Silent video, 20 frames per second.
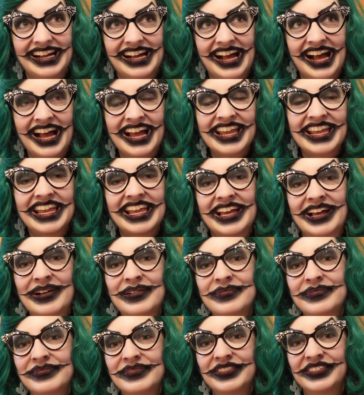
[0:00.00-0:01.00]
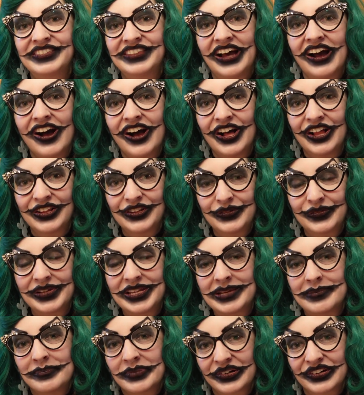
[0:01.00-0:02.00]
am the
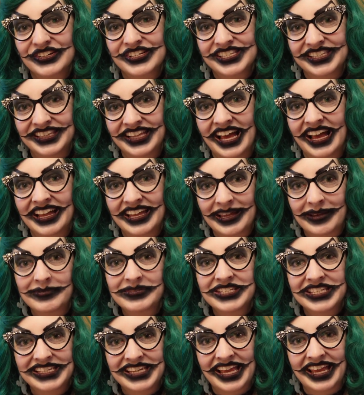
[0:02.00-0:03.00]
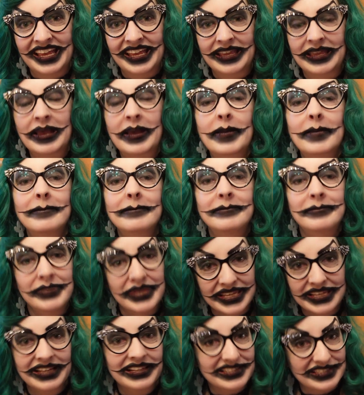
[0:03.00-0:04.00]
Halloween person that I am today
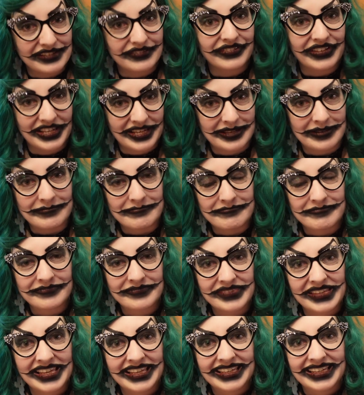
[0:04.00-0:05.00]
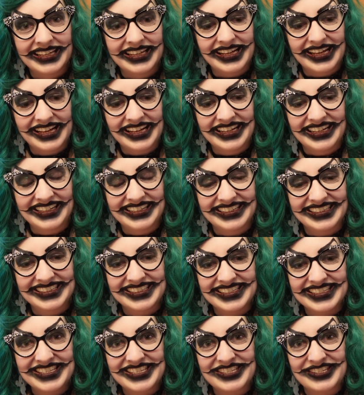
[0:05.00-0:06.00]
because of him.
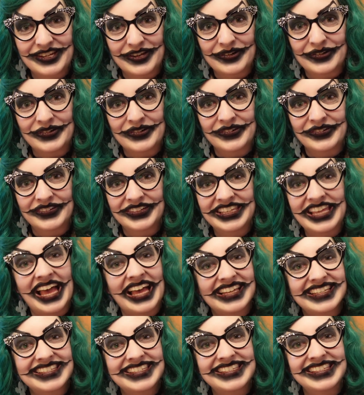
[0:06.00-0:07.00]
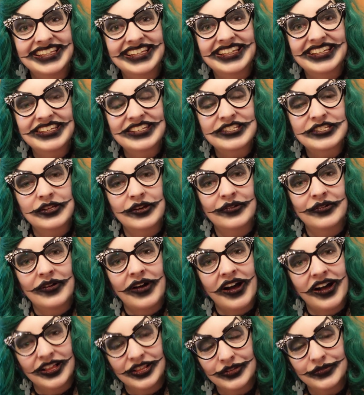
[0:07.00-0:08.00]
So yes, so
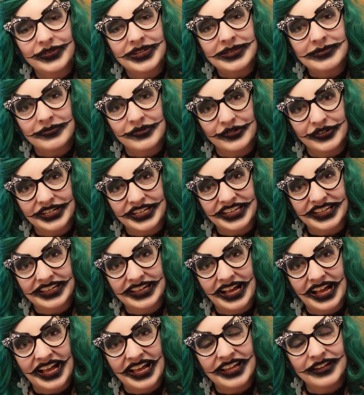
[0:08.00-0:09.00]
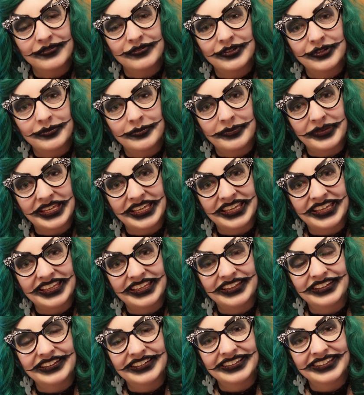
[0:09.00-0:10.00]
Halloween morning I will
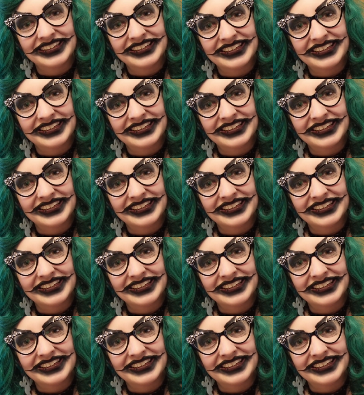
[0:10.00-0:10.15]
be